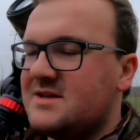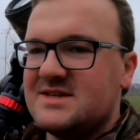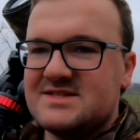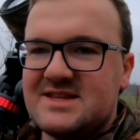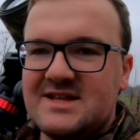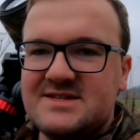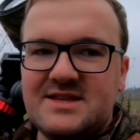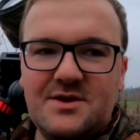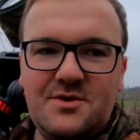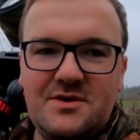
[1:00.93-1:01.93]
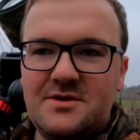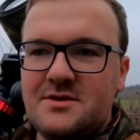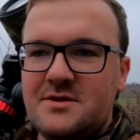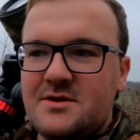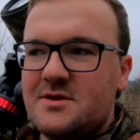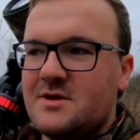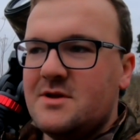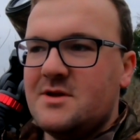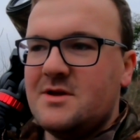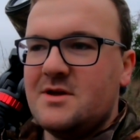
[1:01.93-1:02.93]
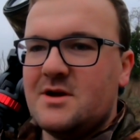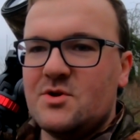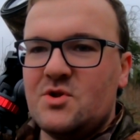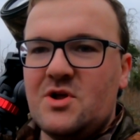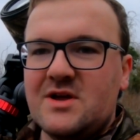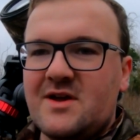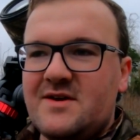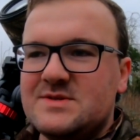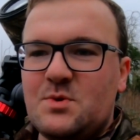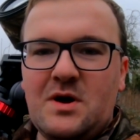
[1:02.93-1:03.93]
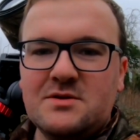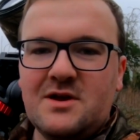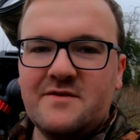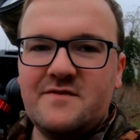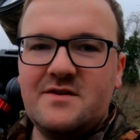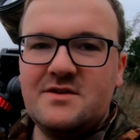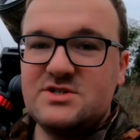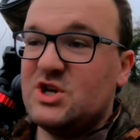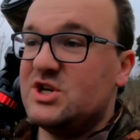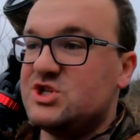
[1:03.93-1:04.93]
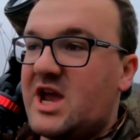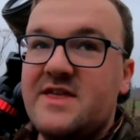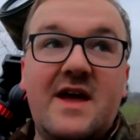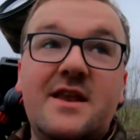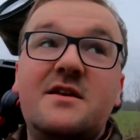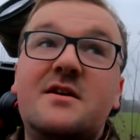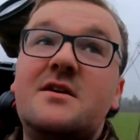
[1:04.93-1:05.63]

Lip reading: it's dead still, and all I got is wildlife. Showed a jay then.